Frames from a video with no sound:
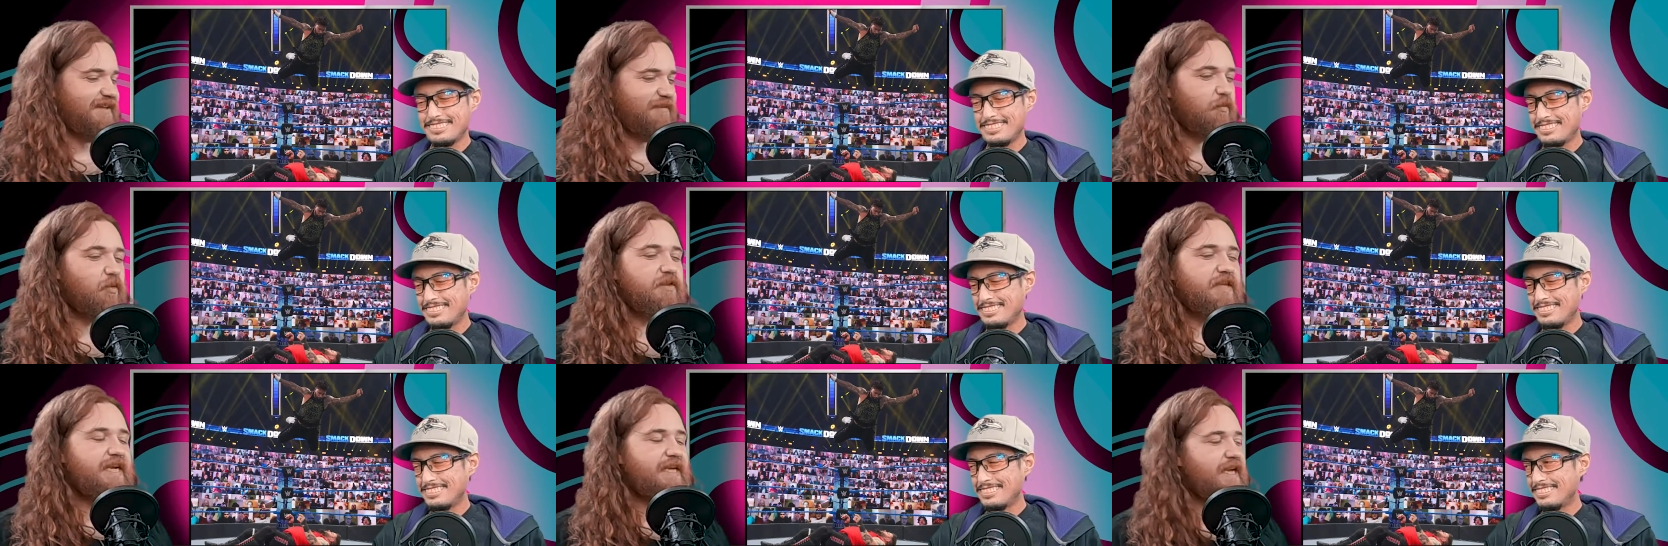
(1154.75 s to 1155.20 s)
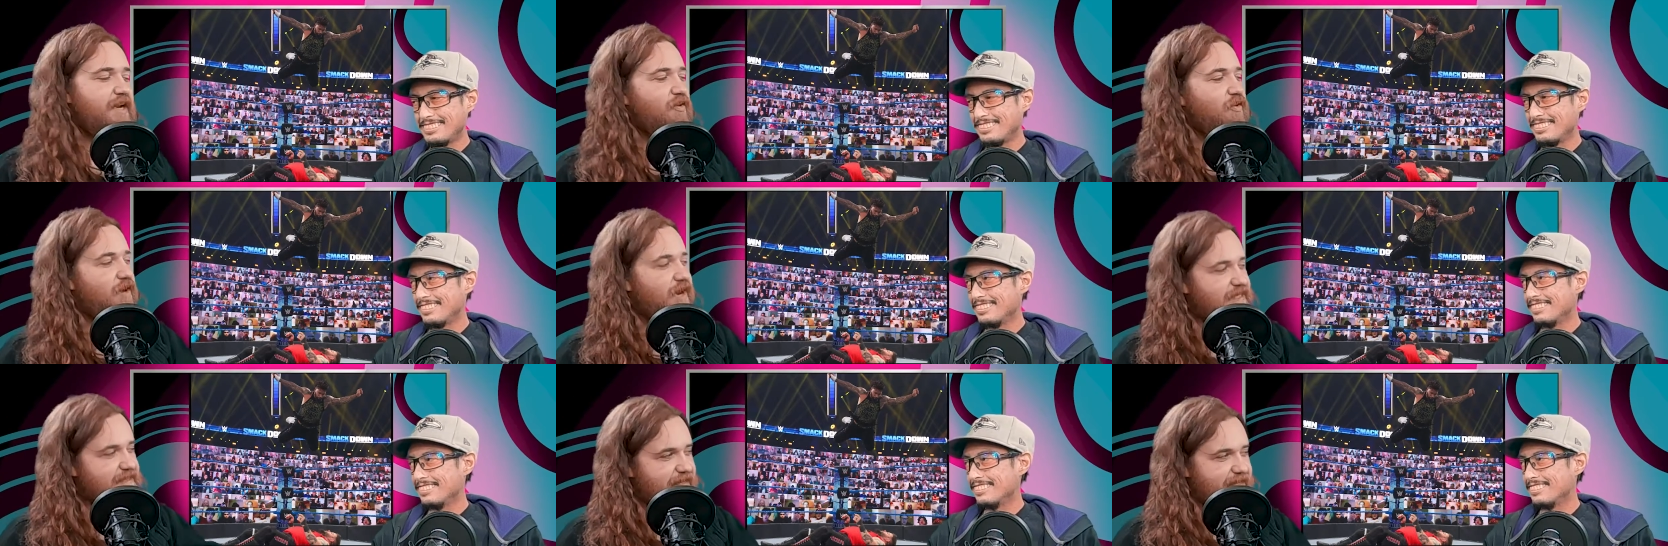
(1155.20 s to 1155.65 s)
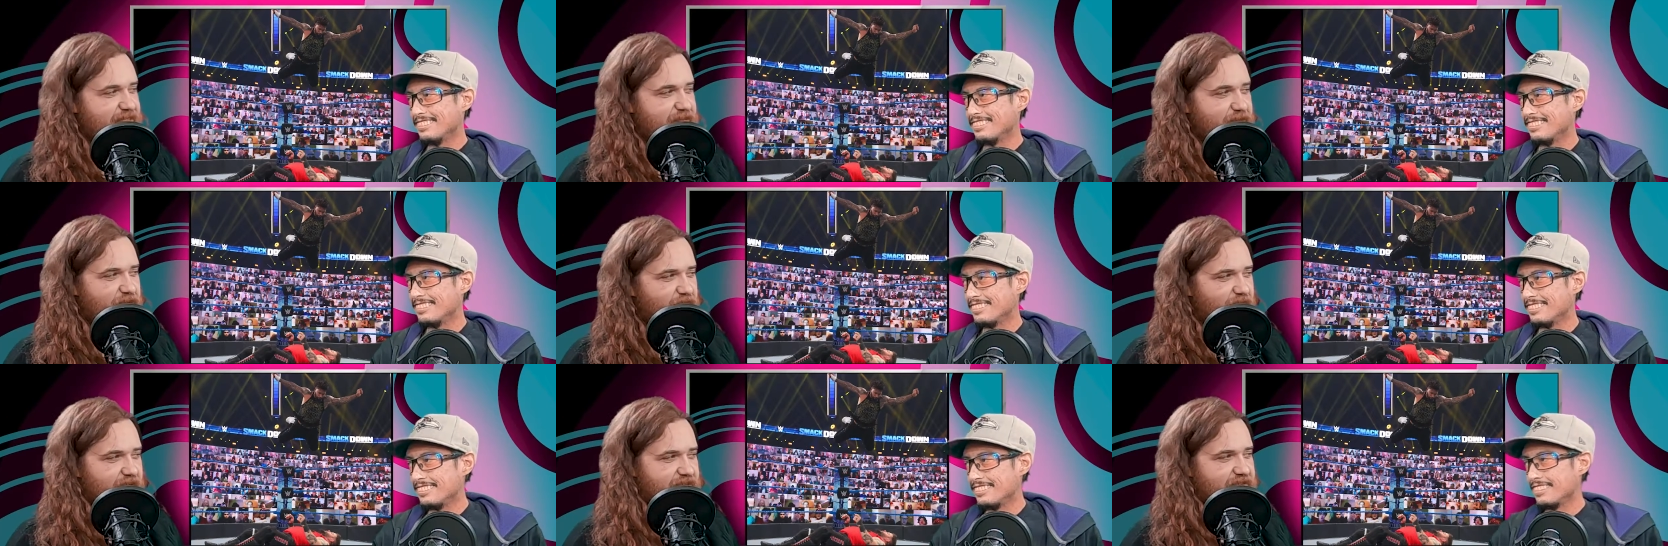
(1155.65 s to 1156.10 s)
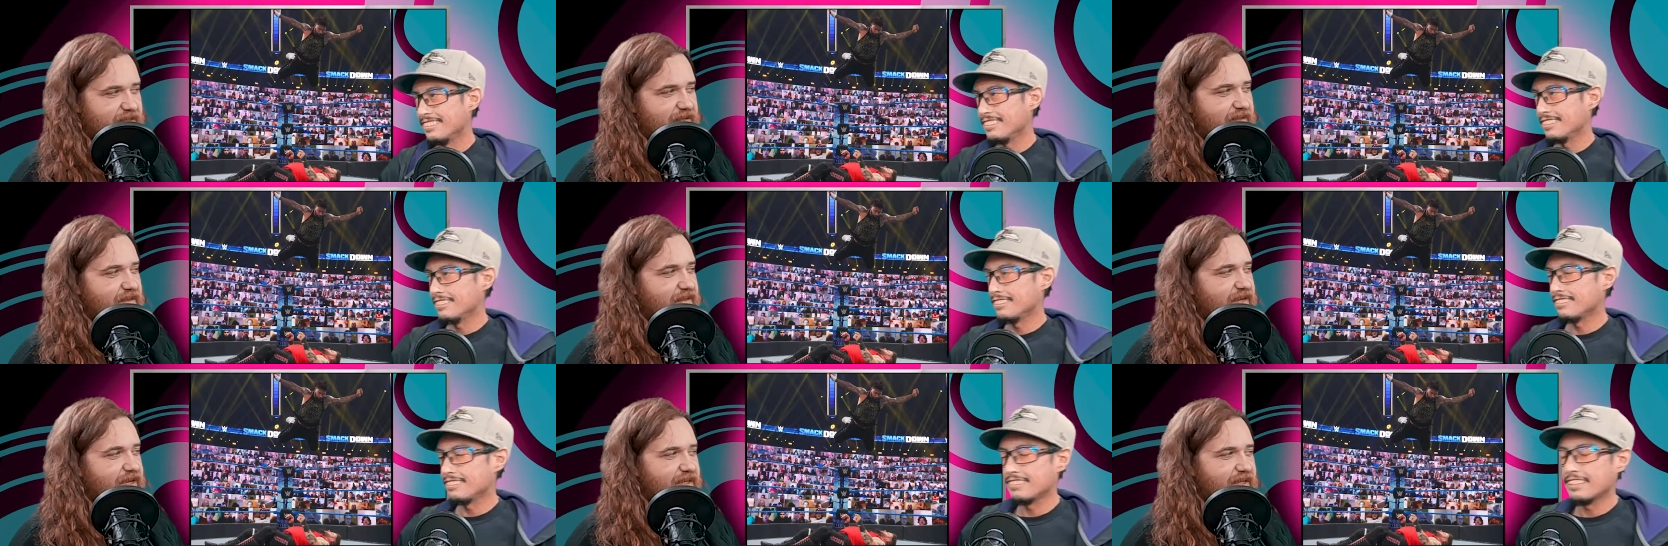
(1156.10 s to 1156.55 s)
Speaker 1: well, Nikki Cross hasn't been
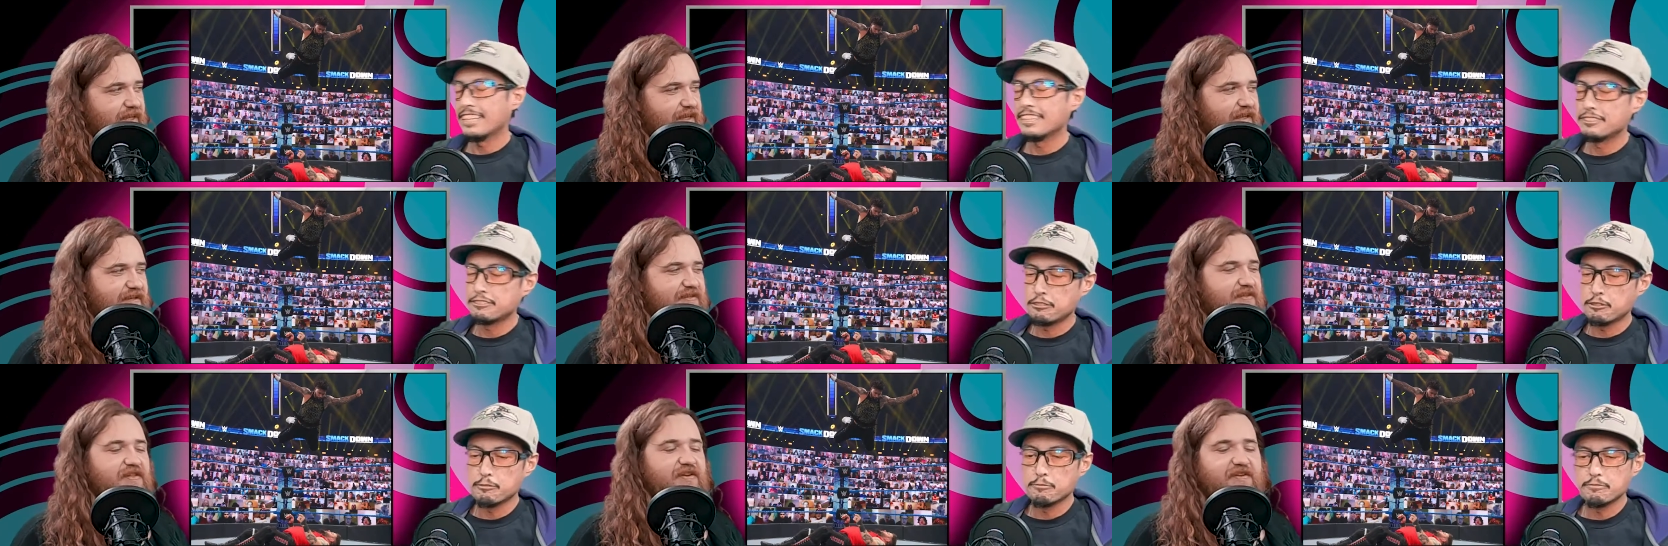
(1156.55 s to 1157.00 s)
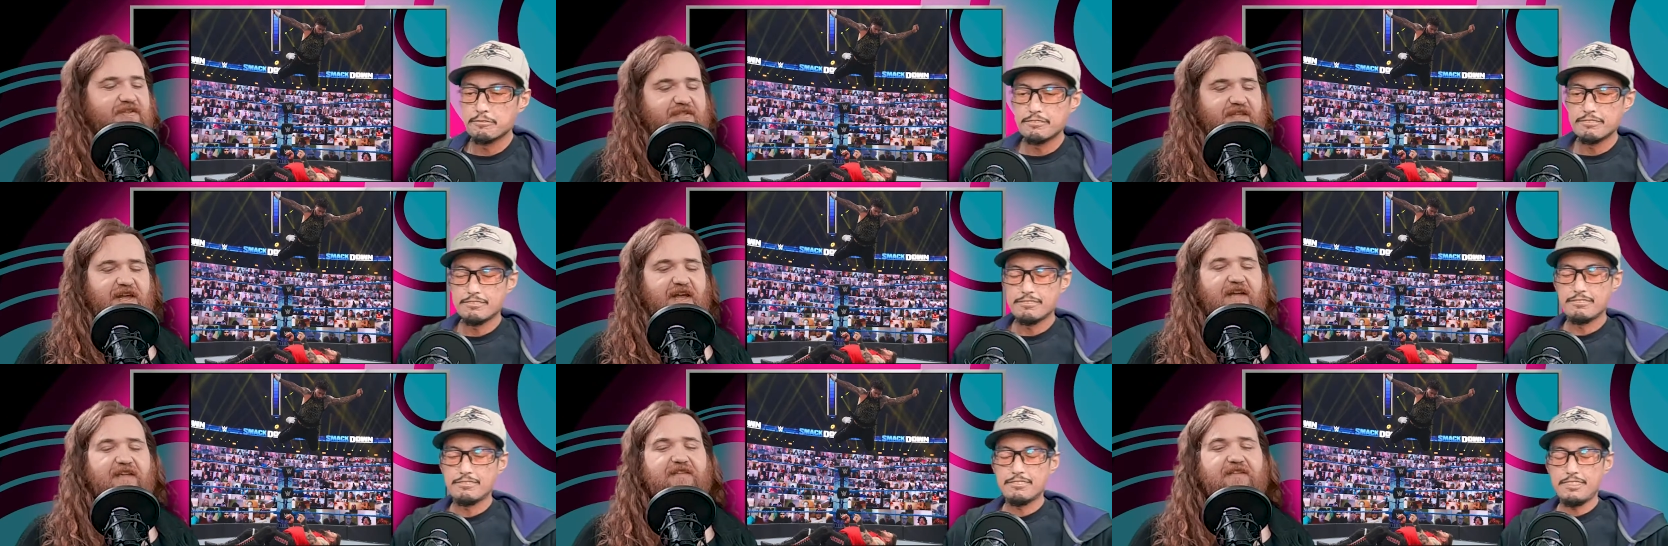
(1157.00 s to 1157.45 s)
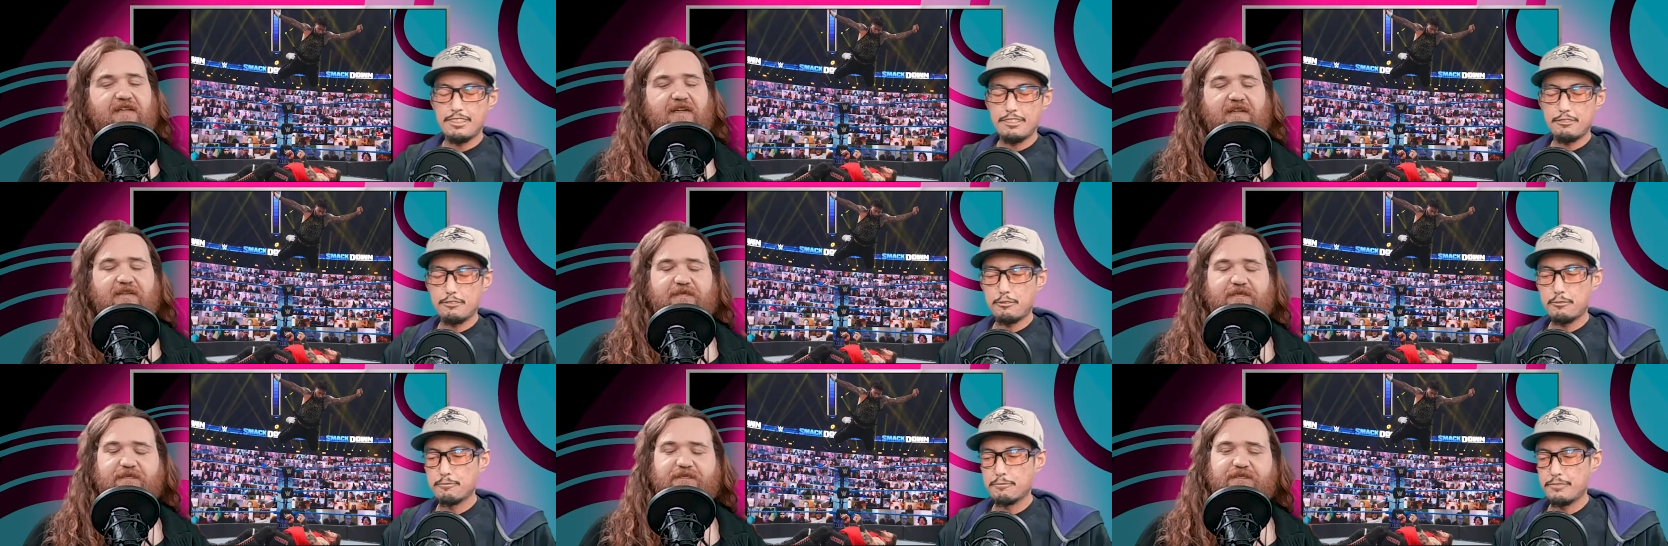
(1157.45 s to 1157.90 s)
wrestling a lot. That's true. So there's that. That's true.